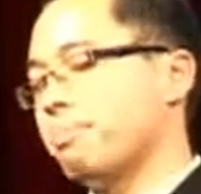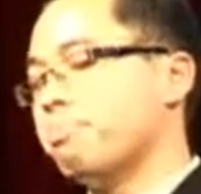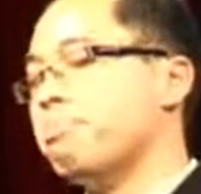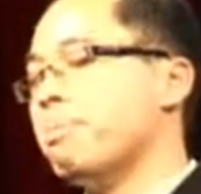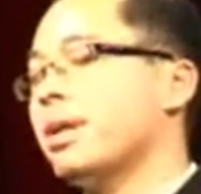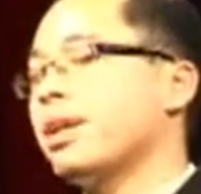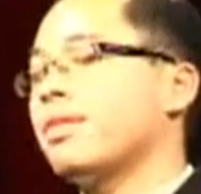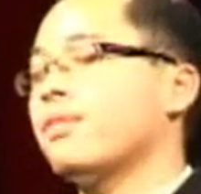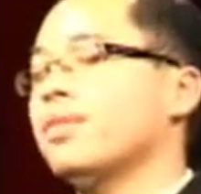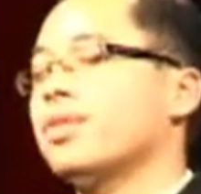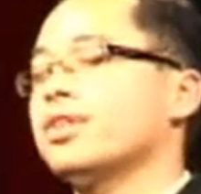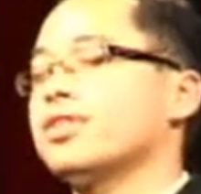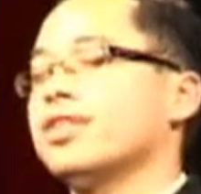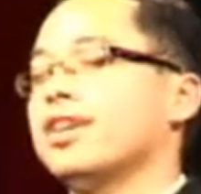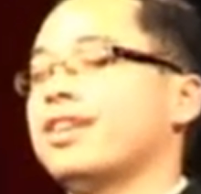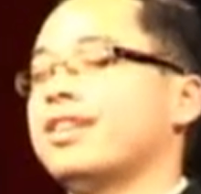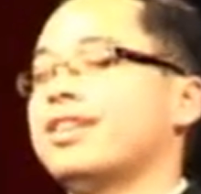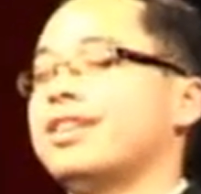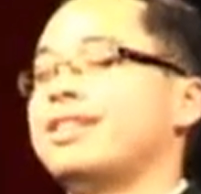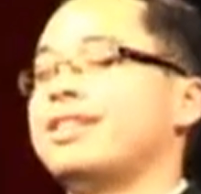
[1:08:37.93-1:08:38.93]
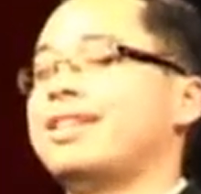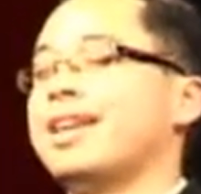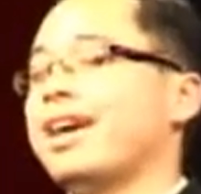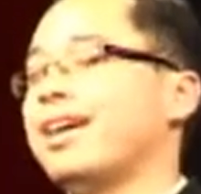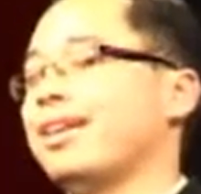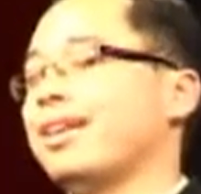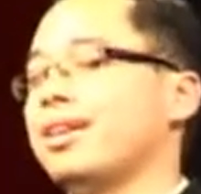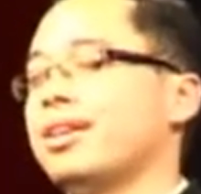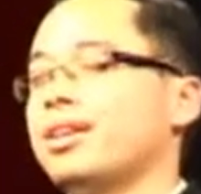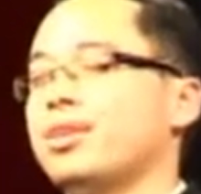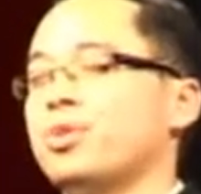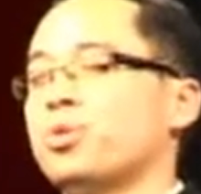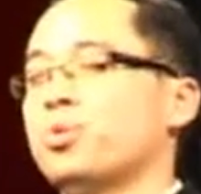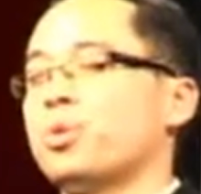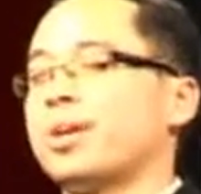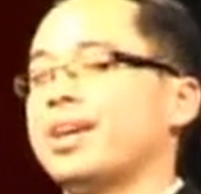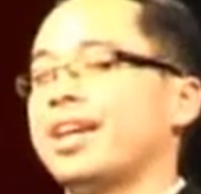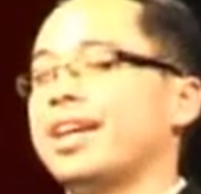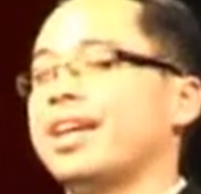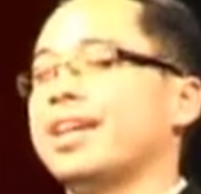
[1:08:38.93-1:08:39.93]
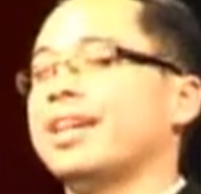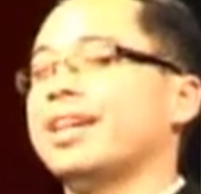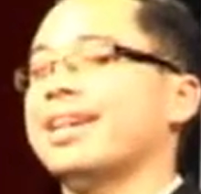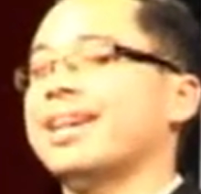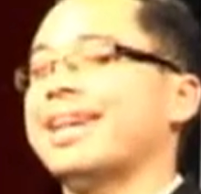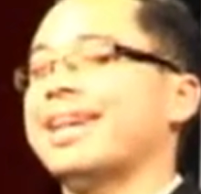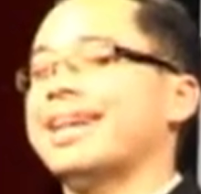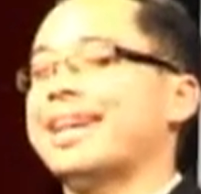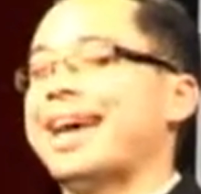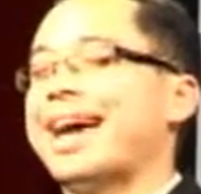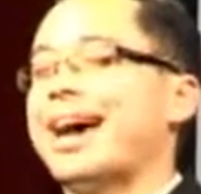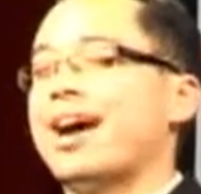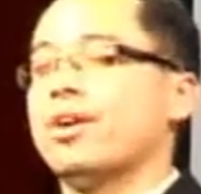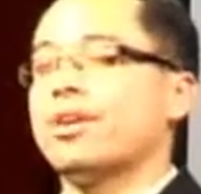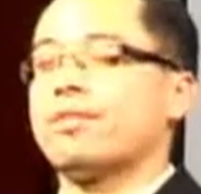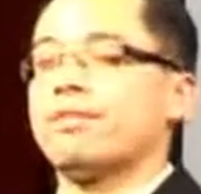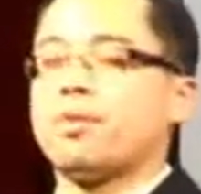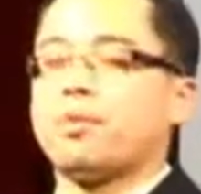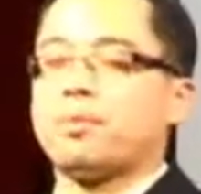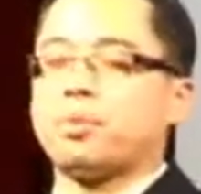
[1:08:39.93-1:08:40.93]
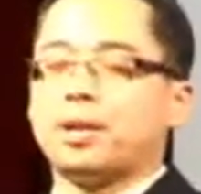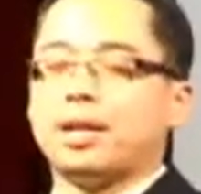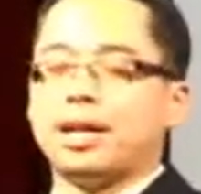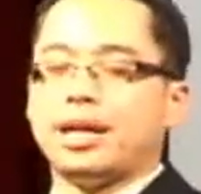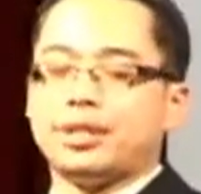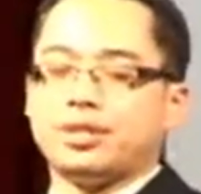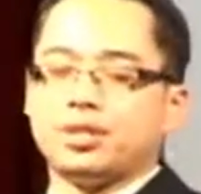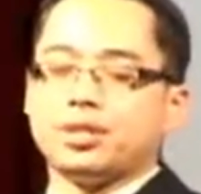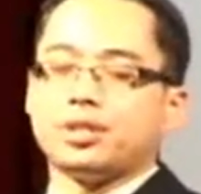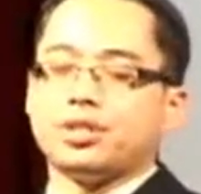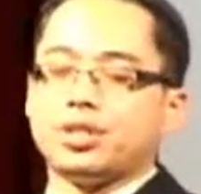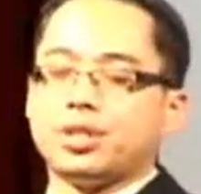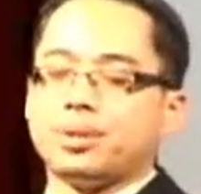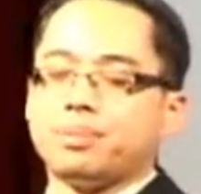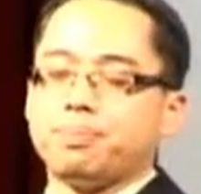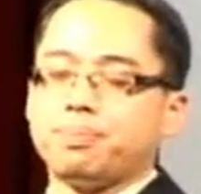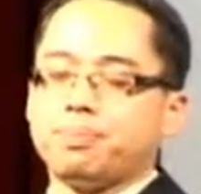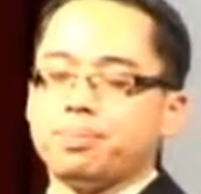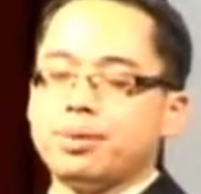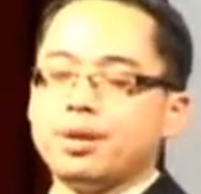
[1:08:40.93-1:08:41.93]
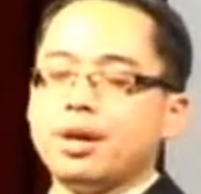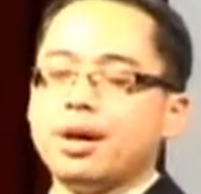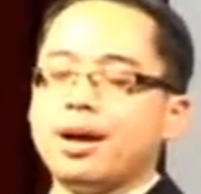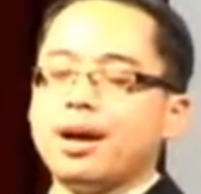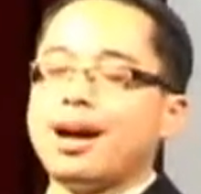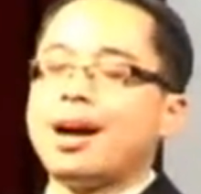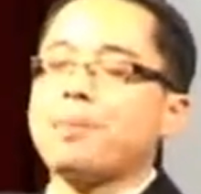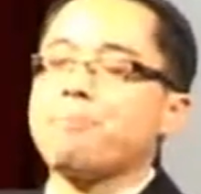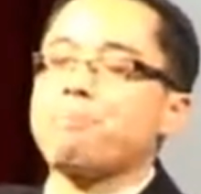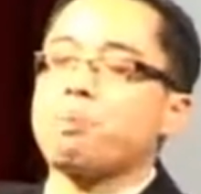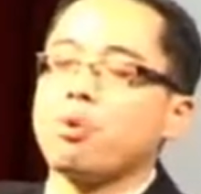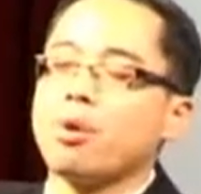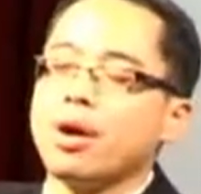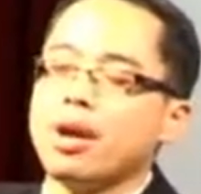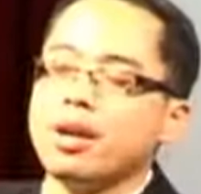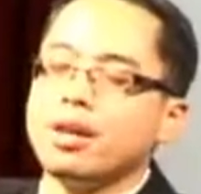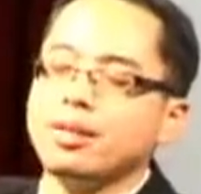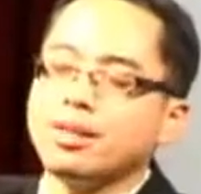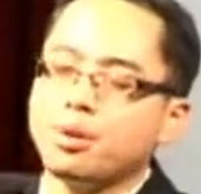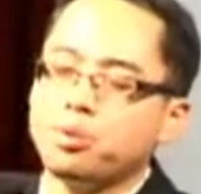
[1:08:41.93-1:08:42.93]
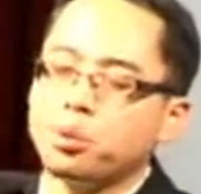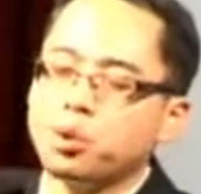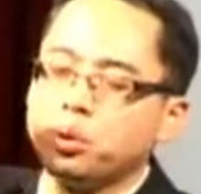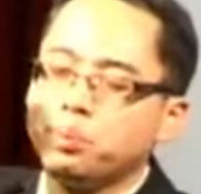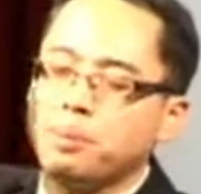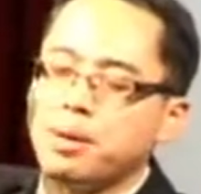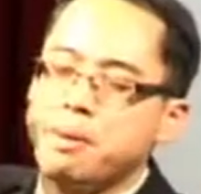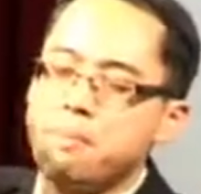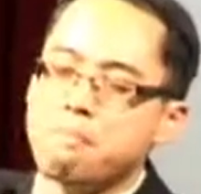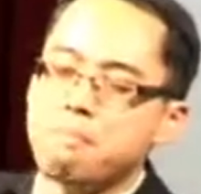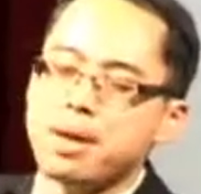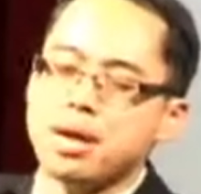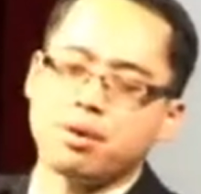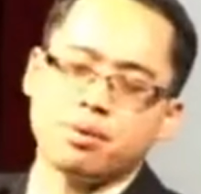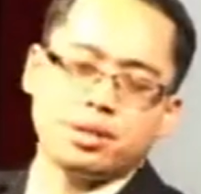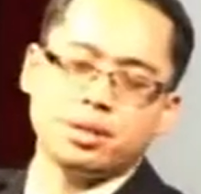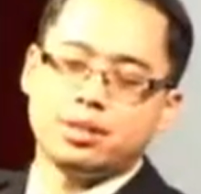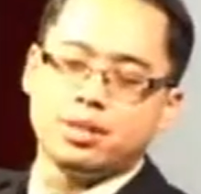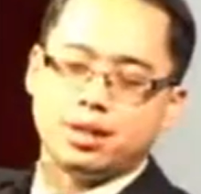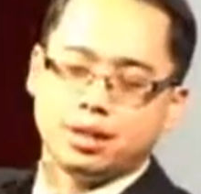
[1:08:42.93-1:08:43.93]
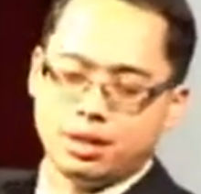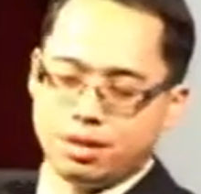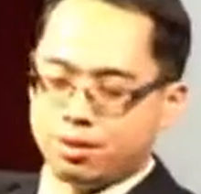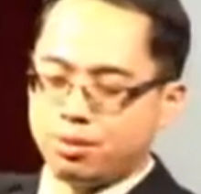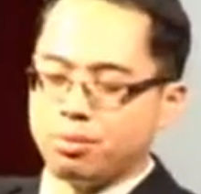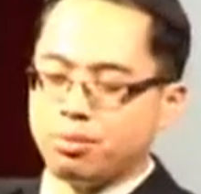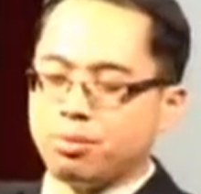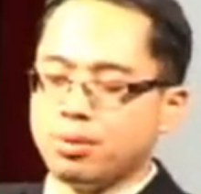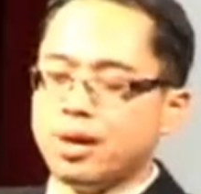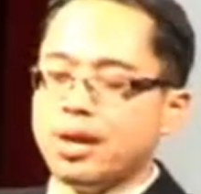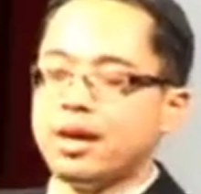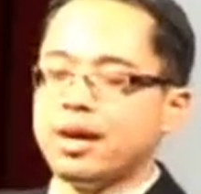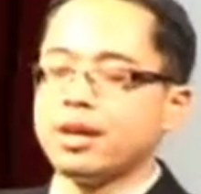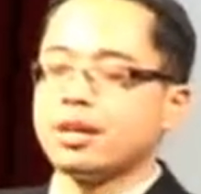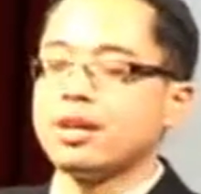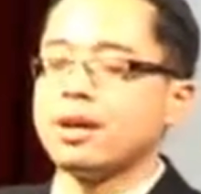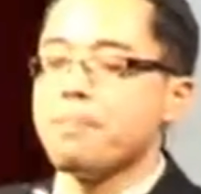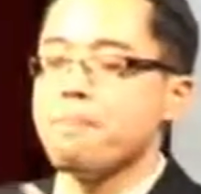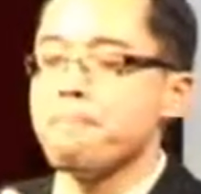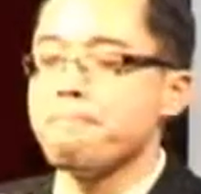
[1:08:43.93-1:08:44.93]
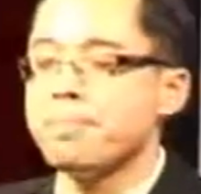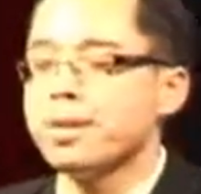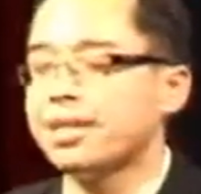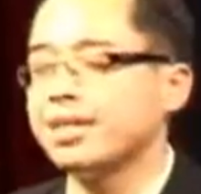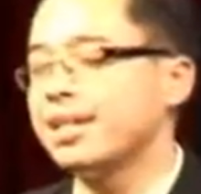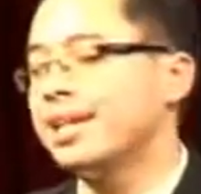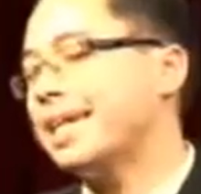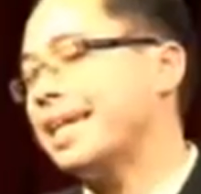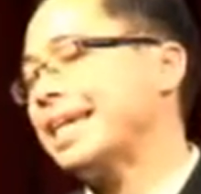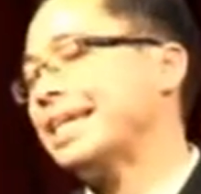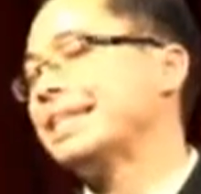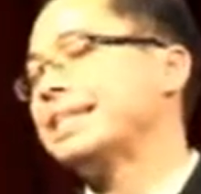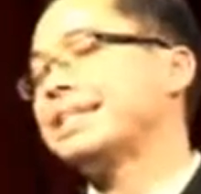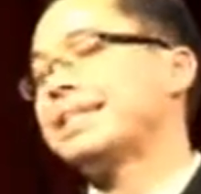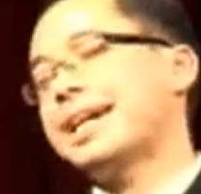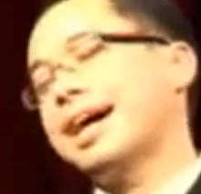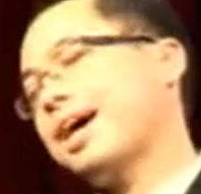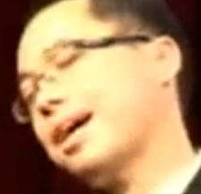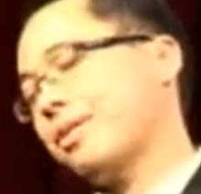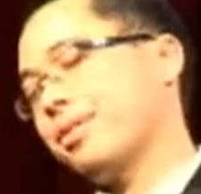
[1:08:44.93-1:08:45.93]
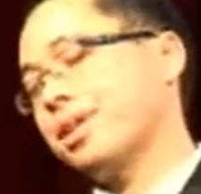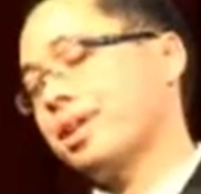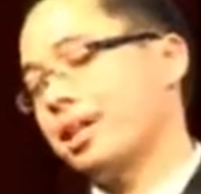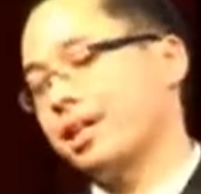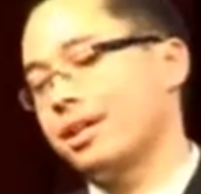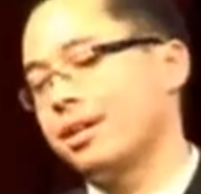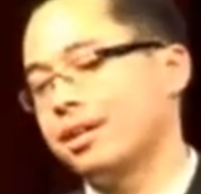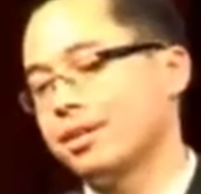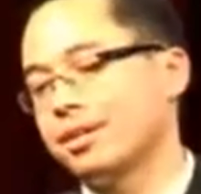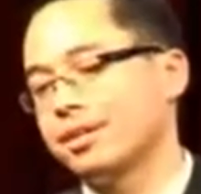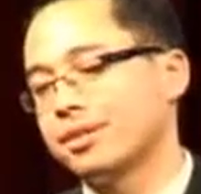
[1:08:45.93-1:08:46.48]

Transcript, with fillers: Many of us are dating you, we're in and out of a relationship. I pray that we'll be married to you, committed entirely.